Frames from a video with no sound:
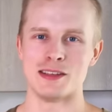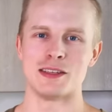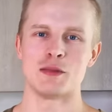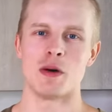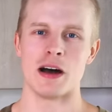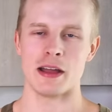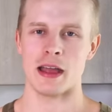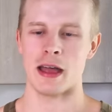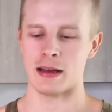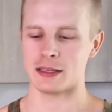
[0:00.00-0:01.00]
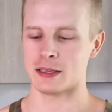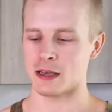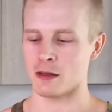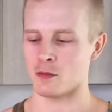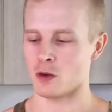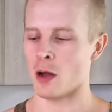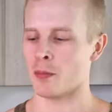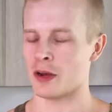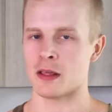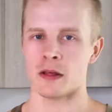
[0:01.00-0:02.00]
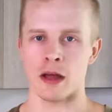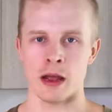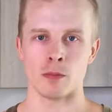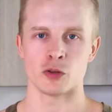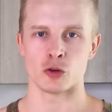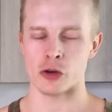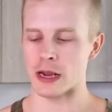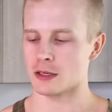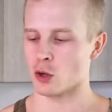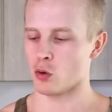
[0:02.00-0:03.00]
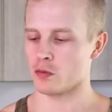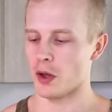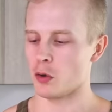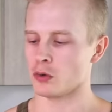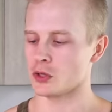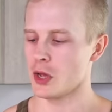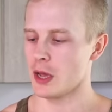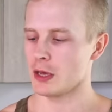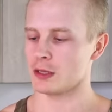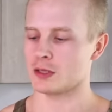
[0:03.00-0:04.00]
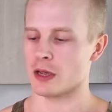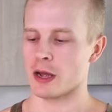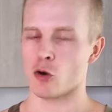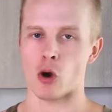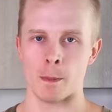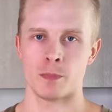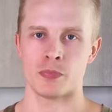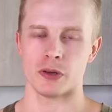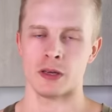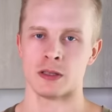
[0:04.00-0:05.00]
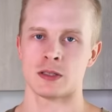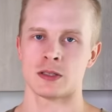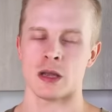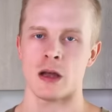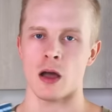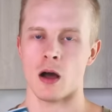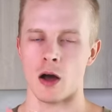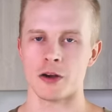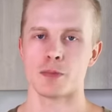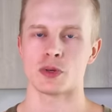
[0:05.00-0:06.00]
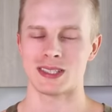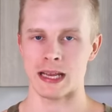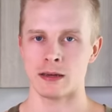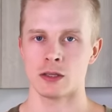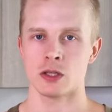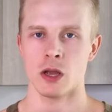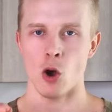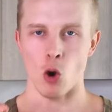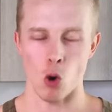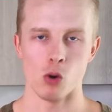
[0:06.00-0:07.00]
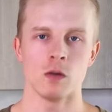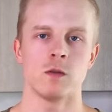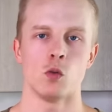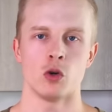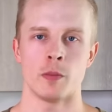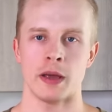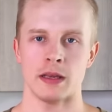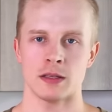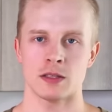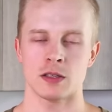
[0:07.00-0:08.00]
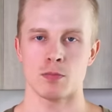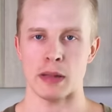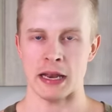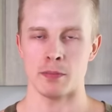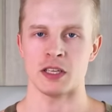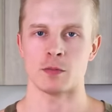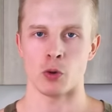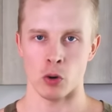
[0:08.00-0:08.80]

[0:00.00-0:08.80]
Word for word: this is my, uh, let's say, company that I helped to create, co-found. It's uh, Crump. It's 100% uh, whole food-based plant-based